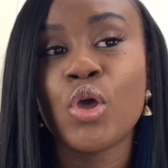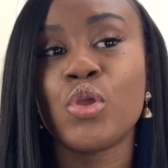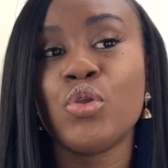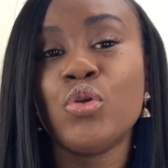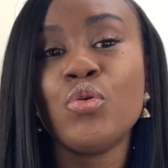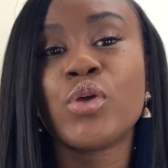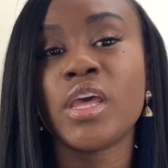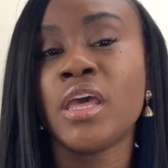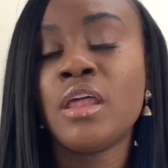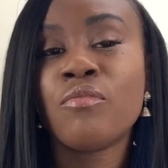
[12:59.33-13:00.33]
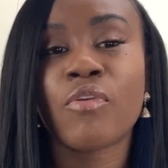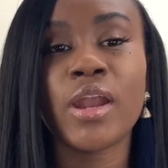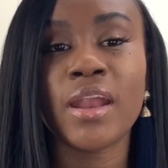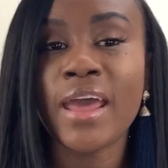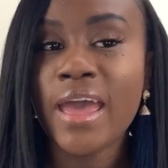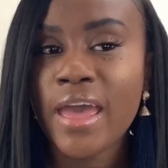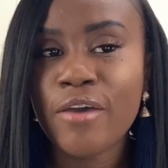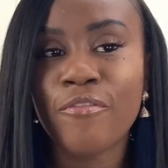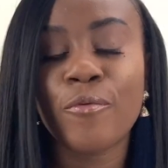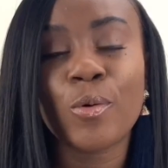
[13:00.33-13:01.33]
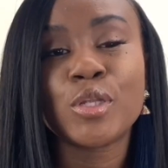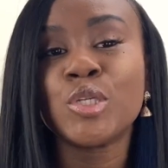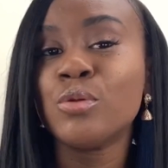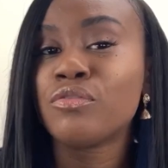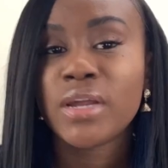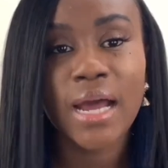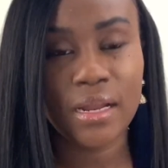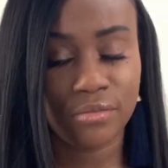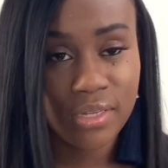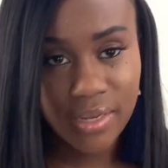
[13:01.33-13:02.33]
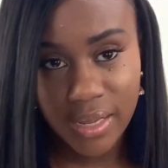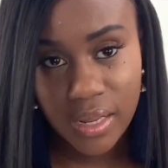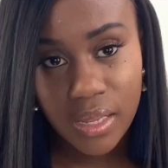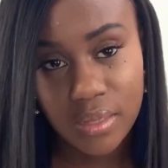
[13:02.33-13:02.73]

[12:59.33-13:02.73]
You can run an ad for $2-3 a day.